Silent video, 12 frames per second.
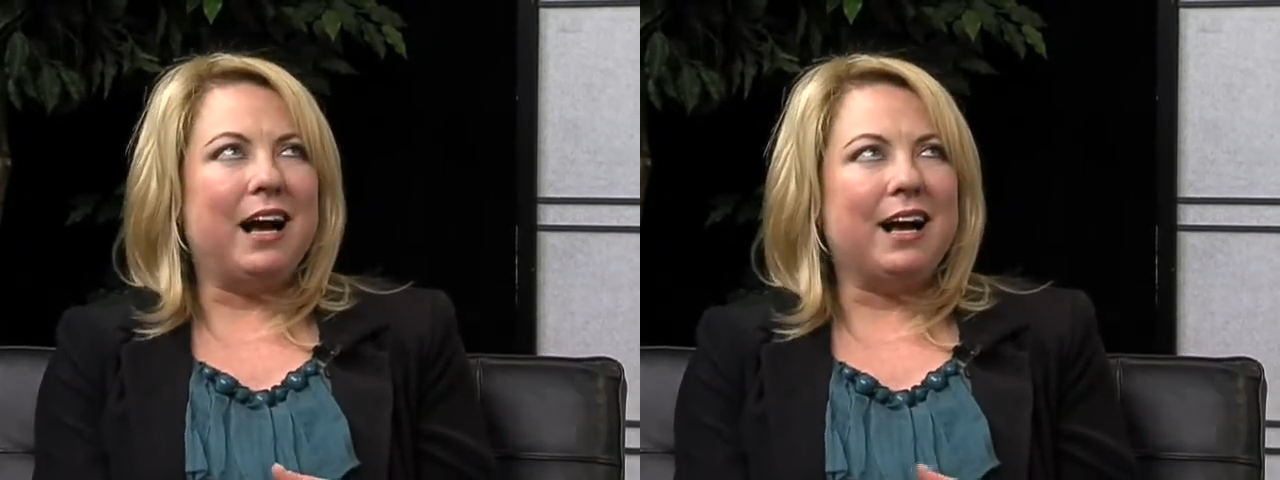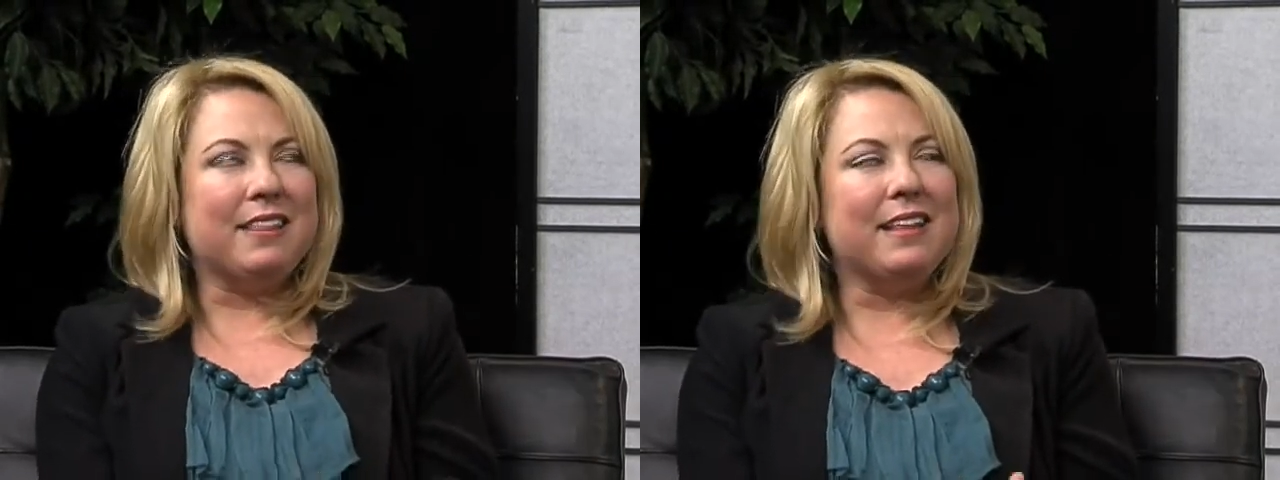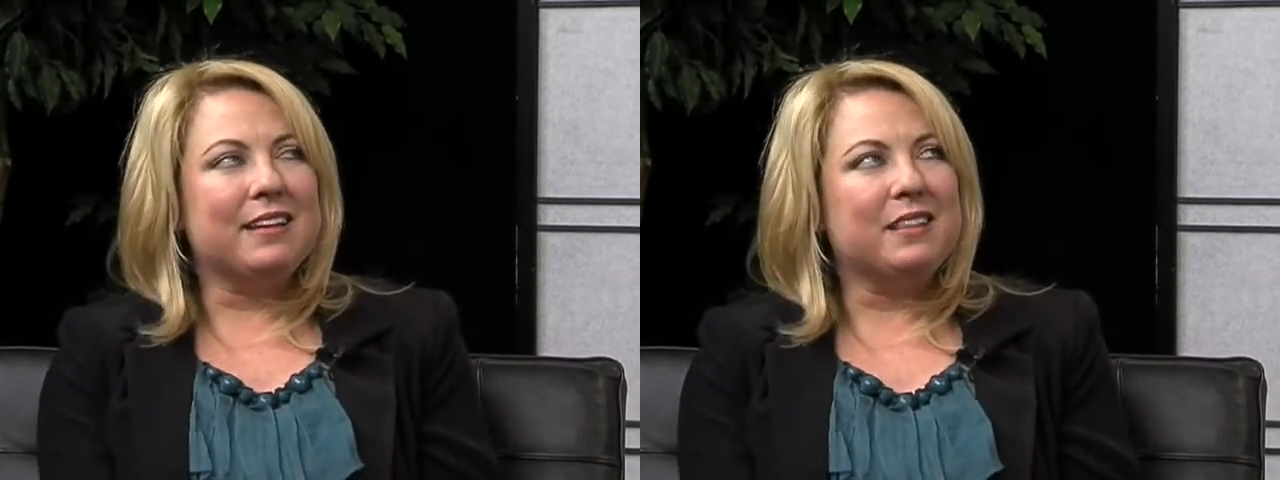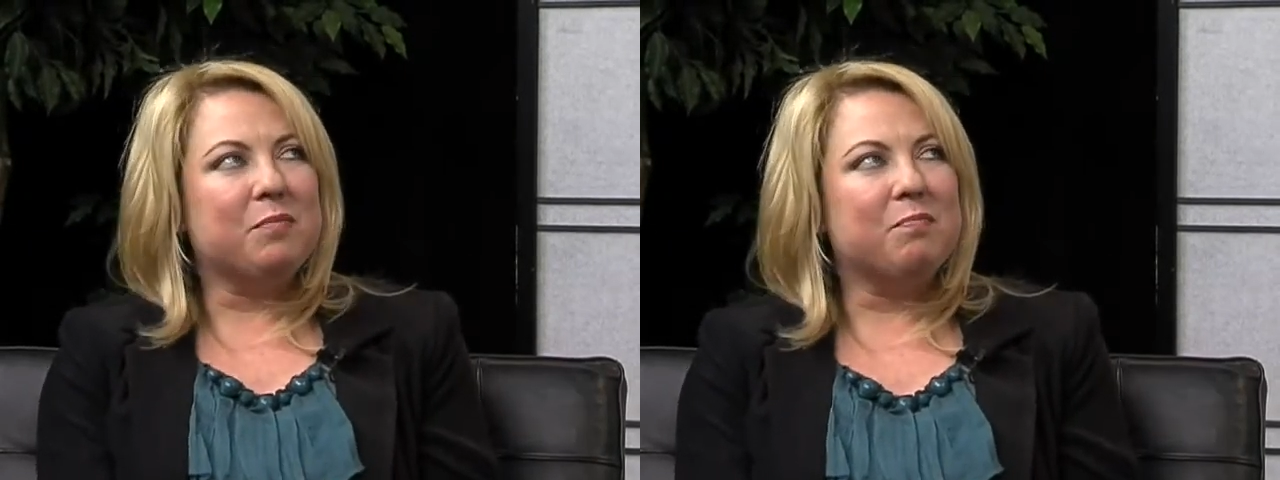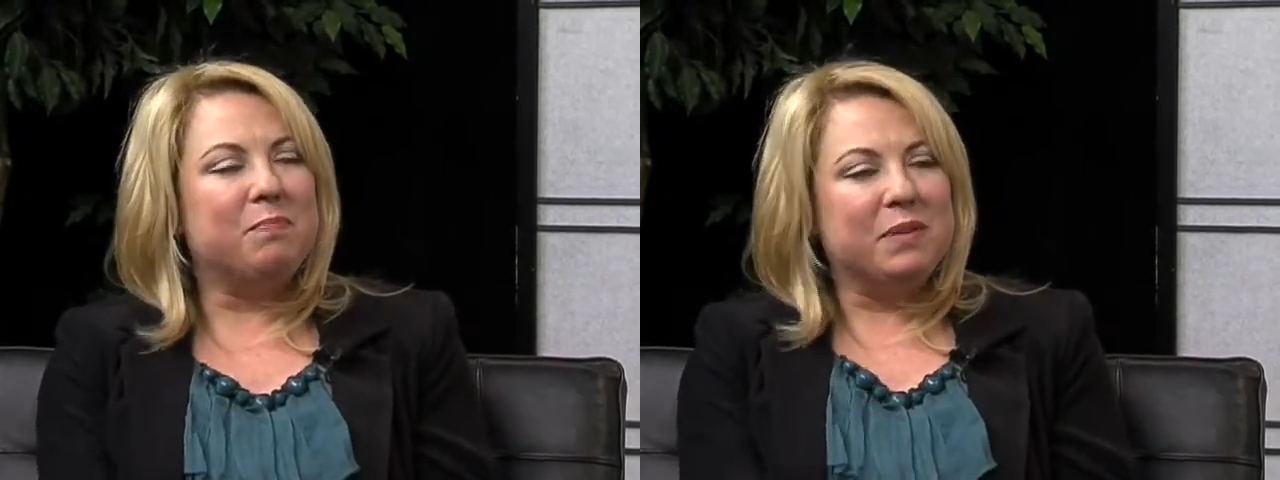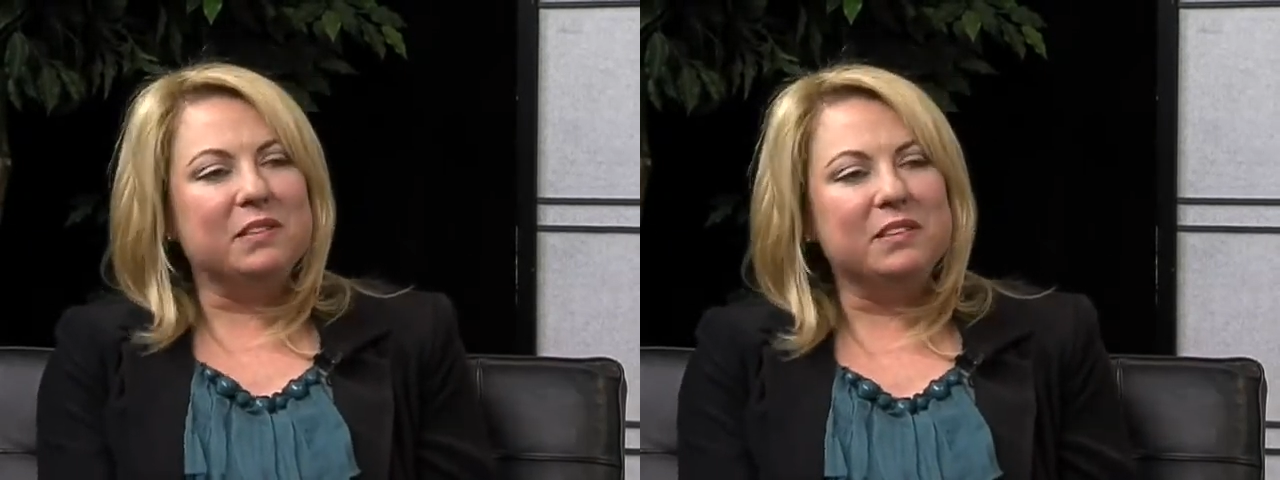I think, the
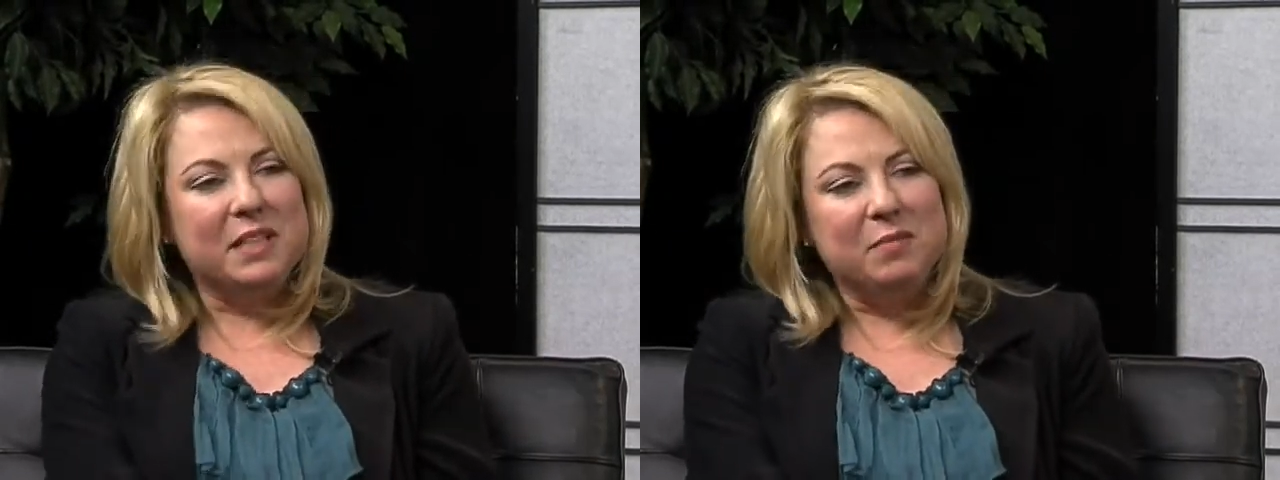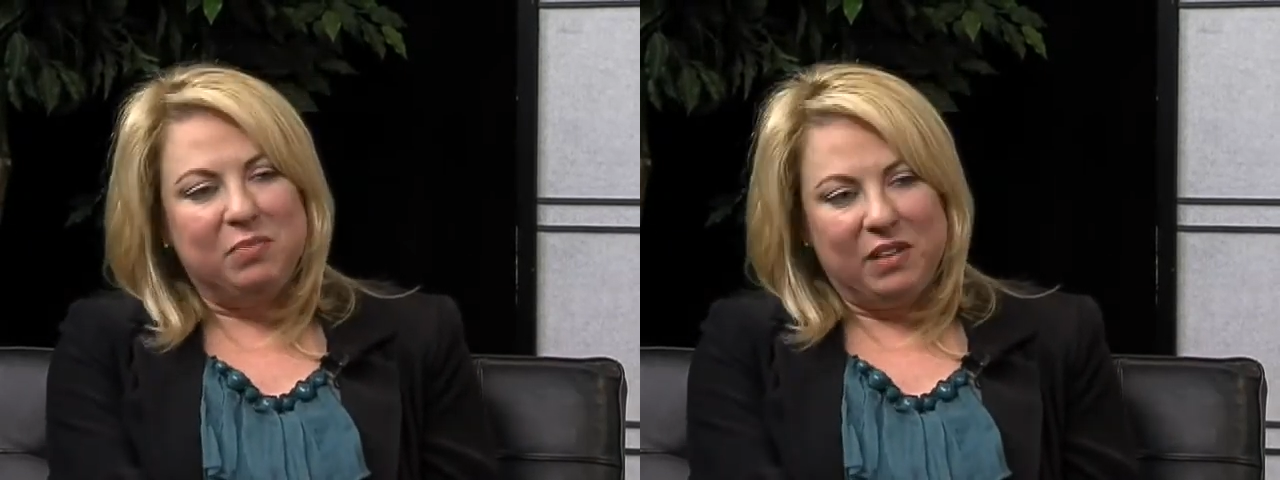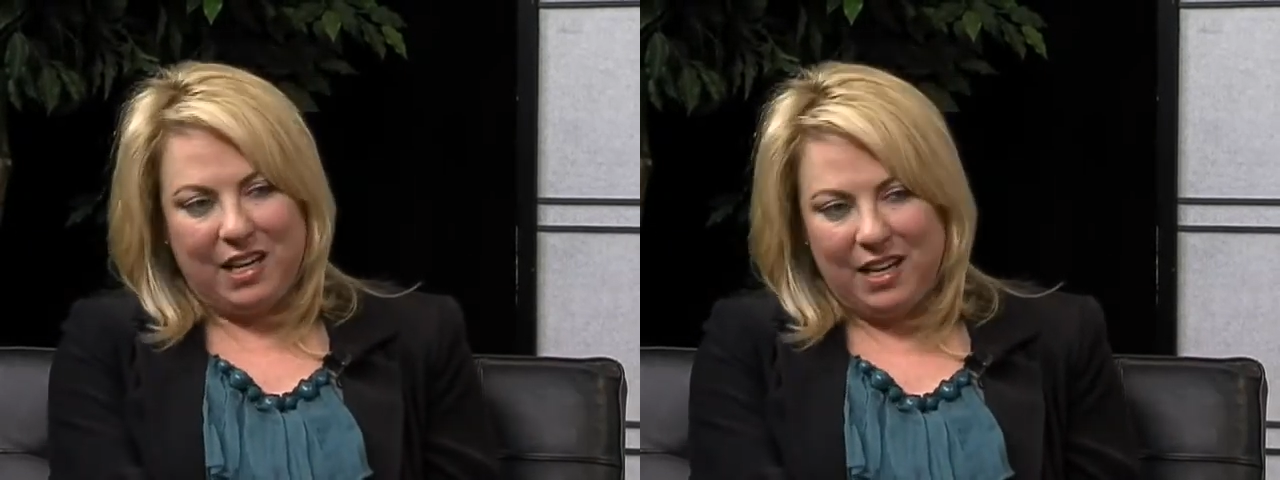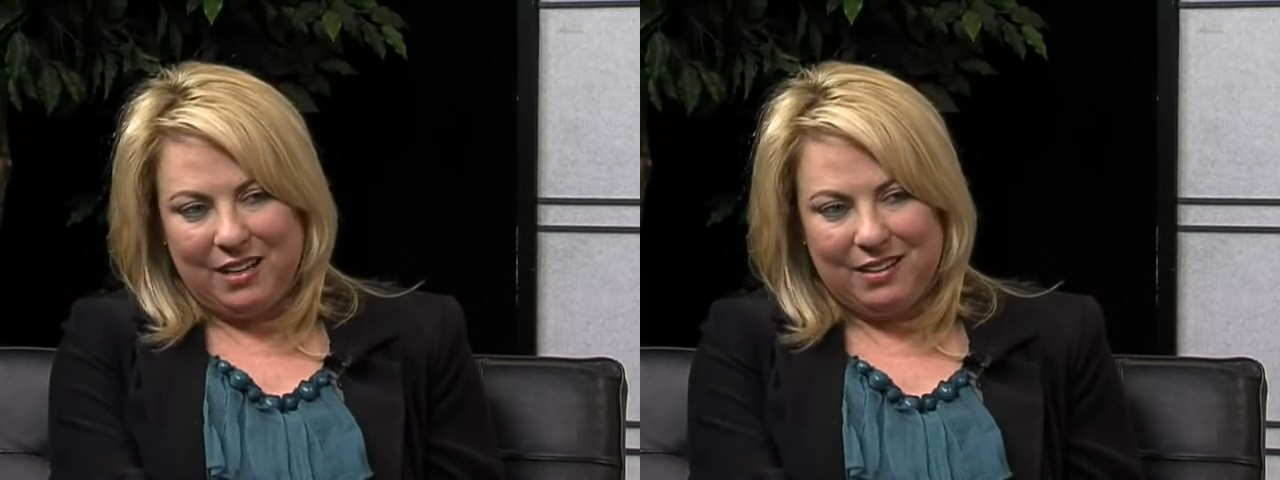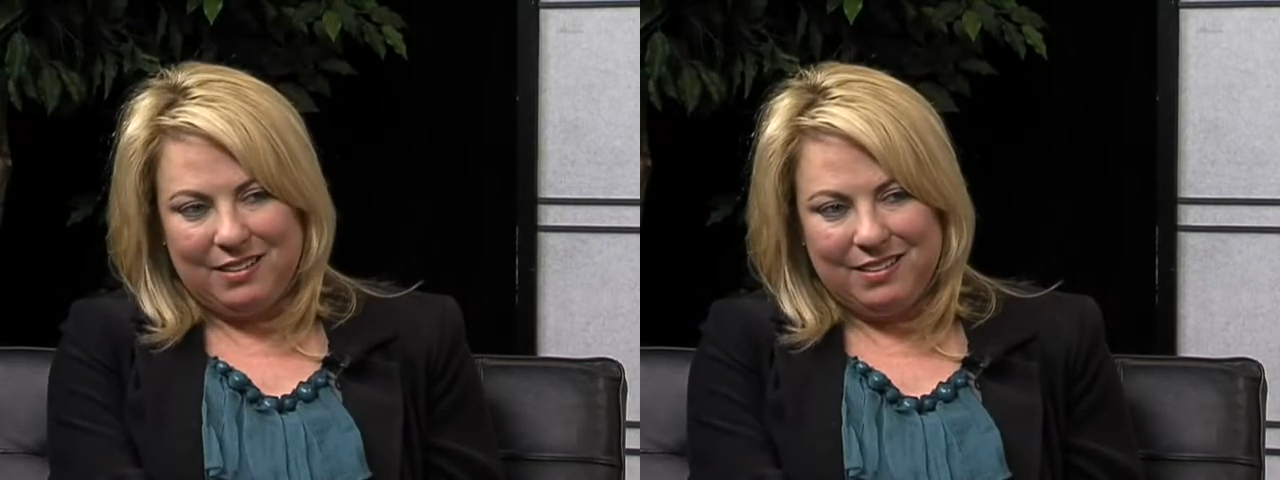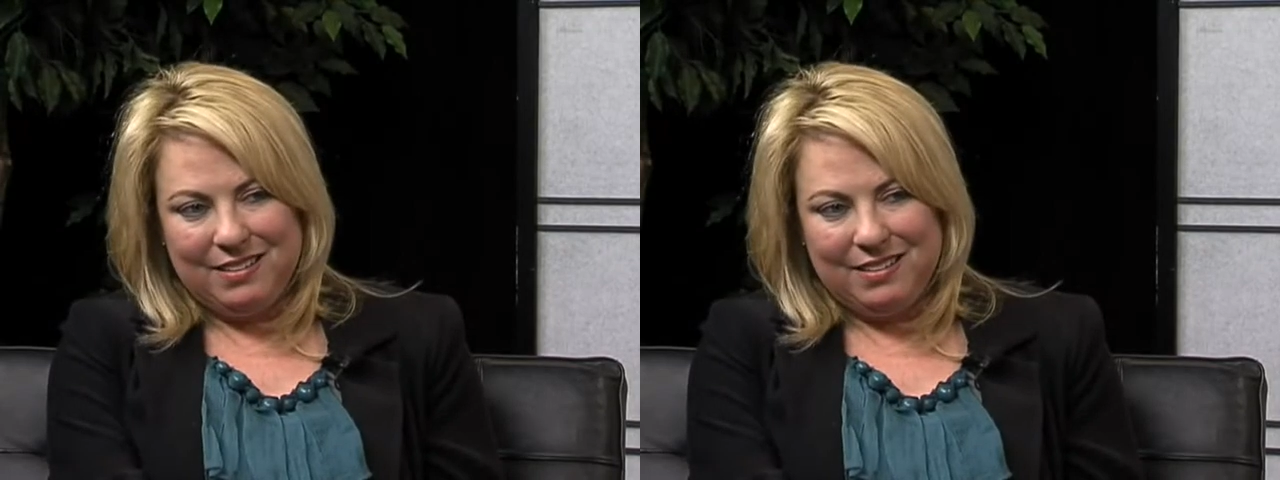building block